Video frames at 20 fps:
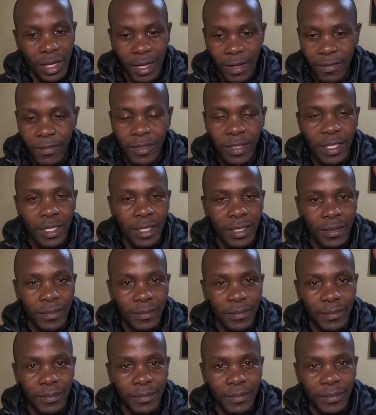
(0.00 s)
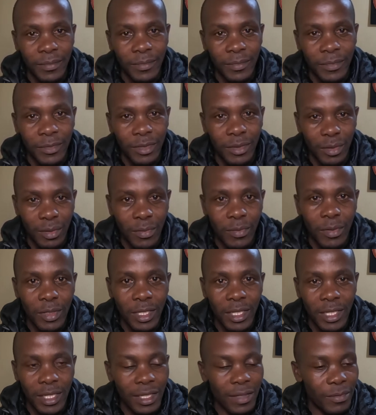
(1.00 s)
Africa, not for
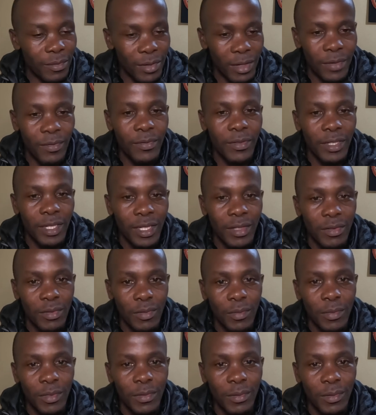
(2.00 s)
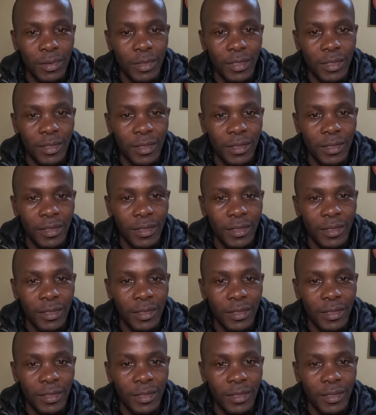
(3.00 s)
Kenya, for Africa it will be good.